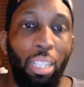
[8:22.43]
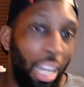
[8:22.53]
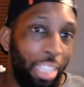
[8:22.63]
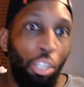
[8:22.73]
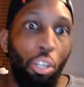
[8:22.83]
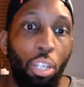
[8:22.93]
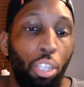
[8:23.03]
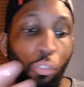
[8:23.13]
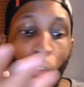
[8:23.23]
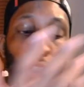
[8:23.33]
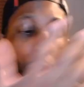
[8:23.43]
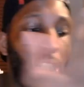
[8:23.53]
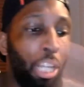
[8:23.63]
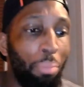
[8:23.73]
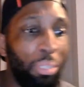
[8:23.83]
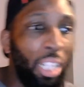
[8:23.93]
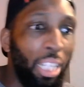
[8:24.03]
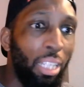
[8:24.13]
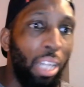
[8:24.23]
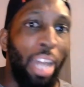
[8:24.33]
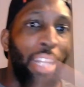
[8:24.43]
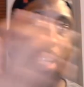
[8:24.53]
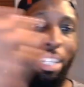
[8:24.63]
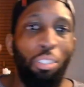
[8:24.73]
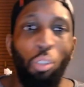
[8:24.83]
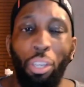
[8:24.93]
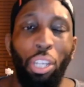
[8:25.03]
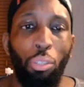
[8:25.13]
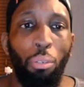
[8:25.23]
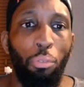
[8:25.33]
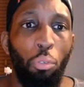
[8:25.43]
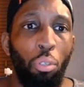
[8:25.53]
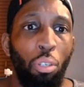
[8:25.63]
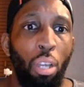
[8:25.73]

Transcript: Like I said earlier, to focus on the Champions League and then not get top four.